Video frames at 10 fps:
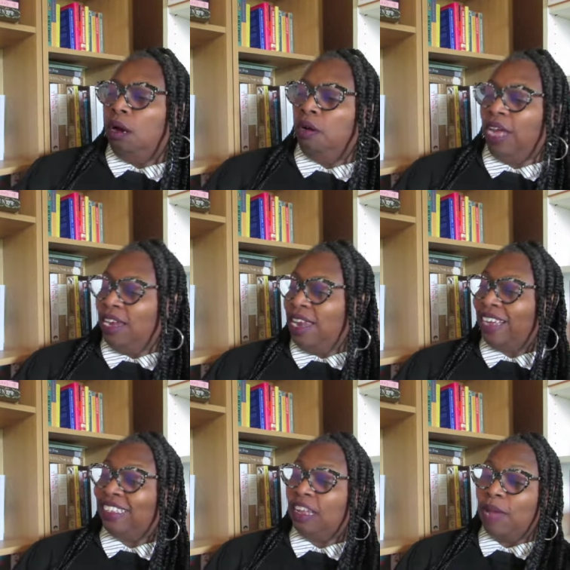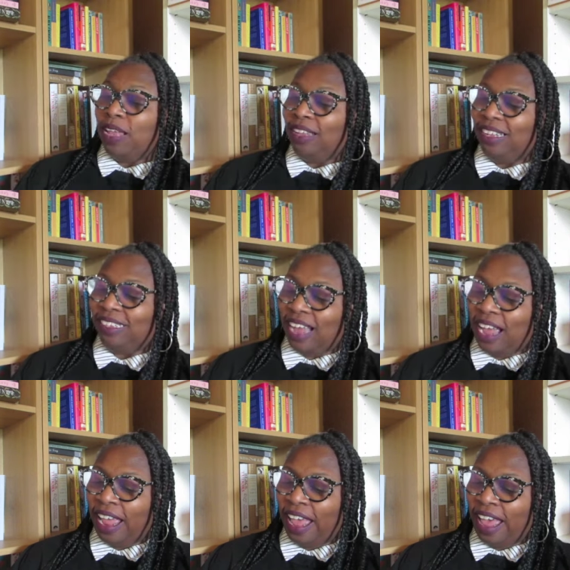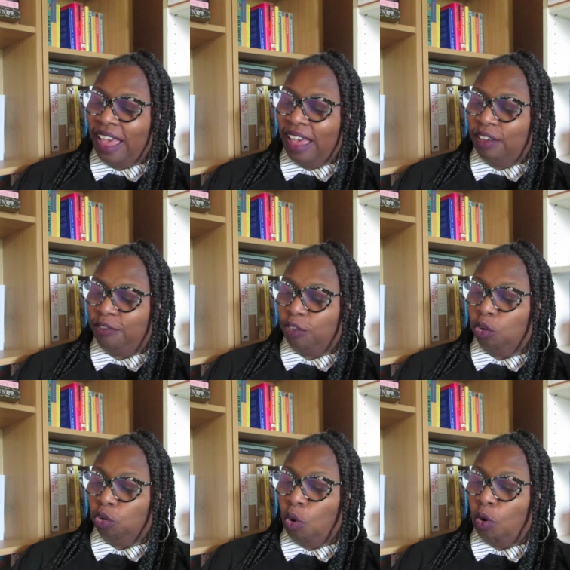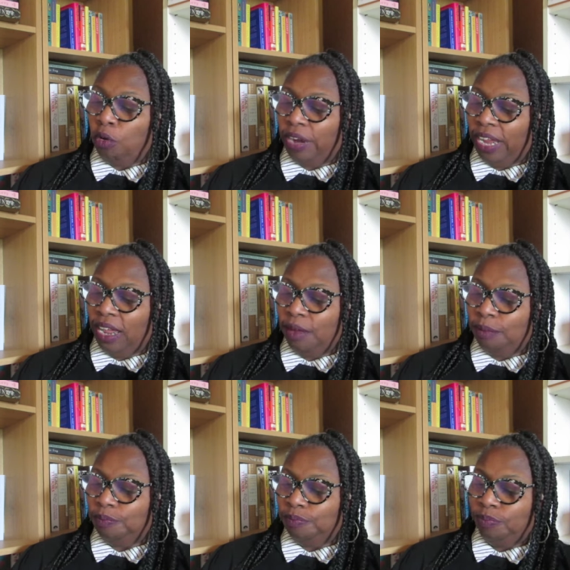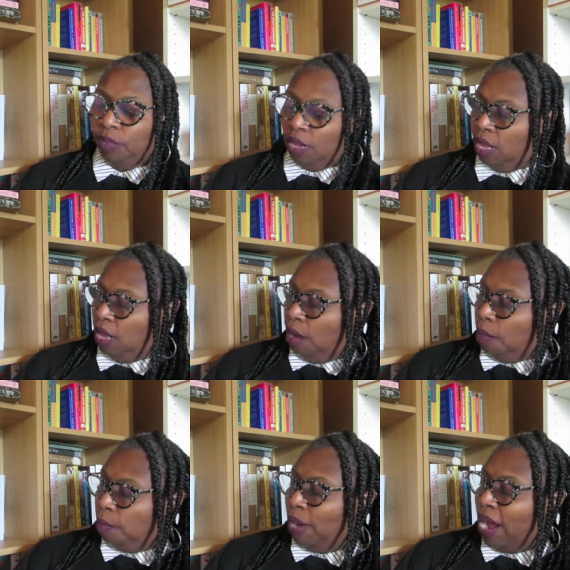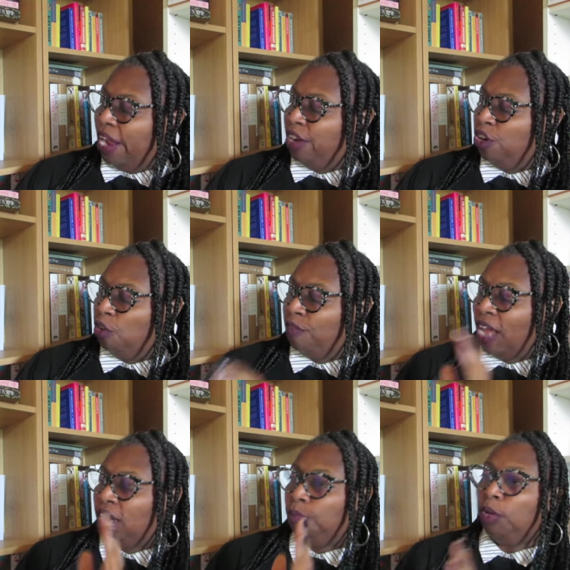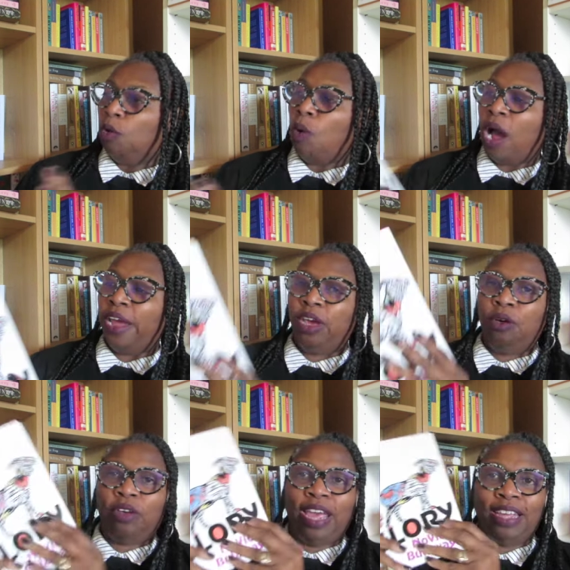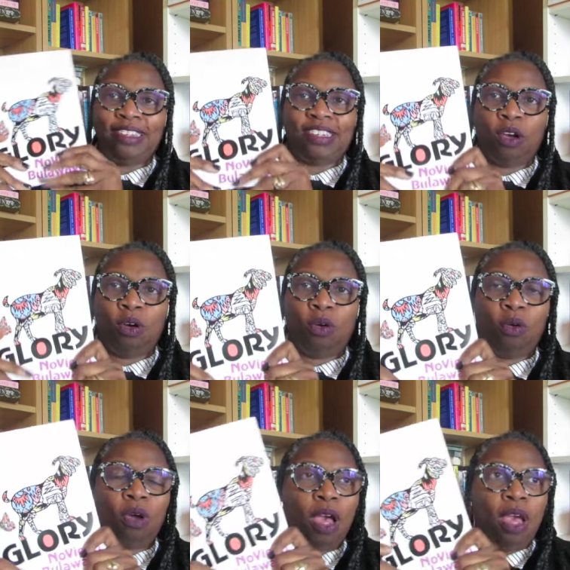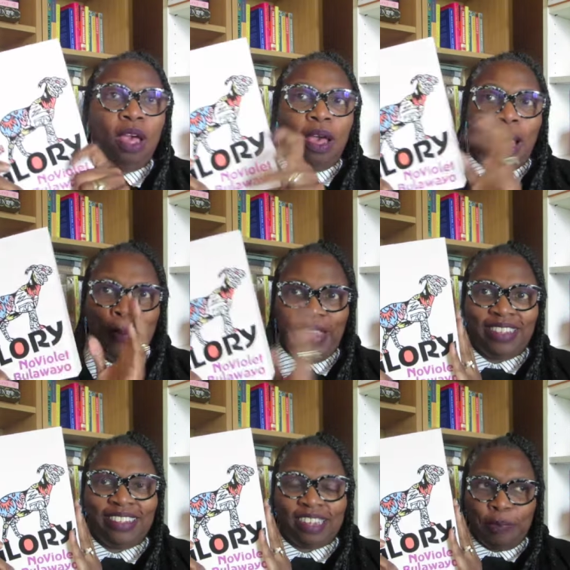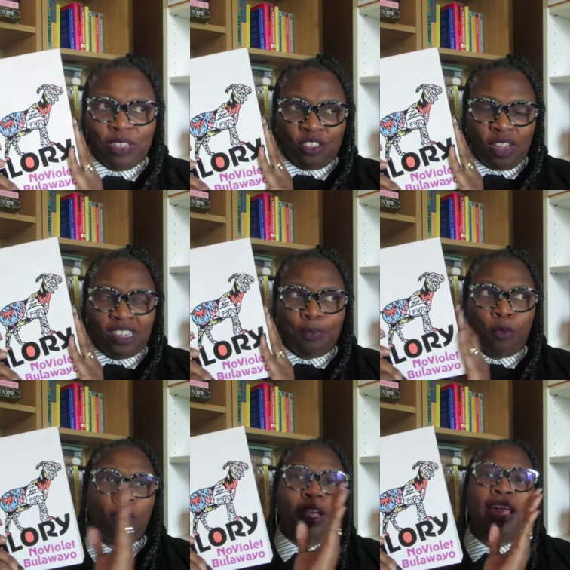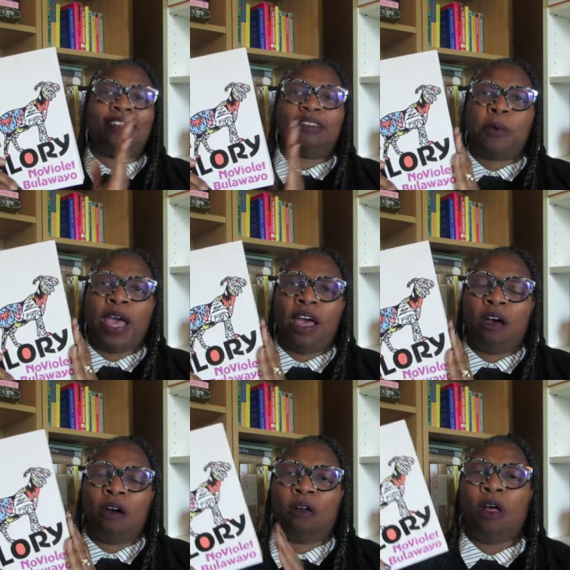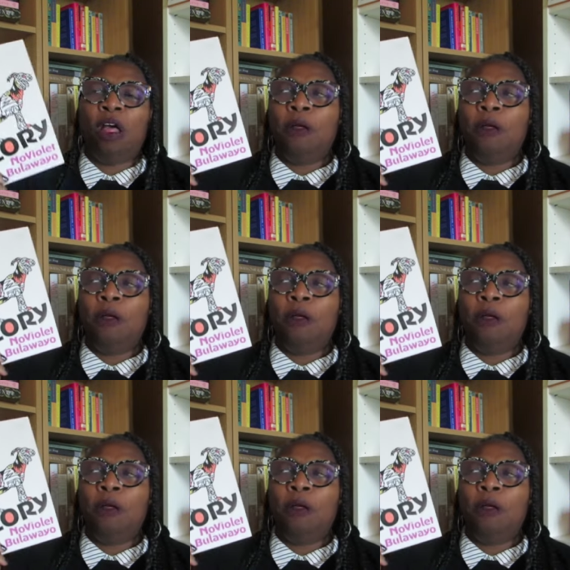Okay, next on my list I have Glory by No Violet Bulawayo. Okay, so I picked this up in Strasbourg as well.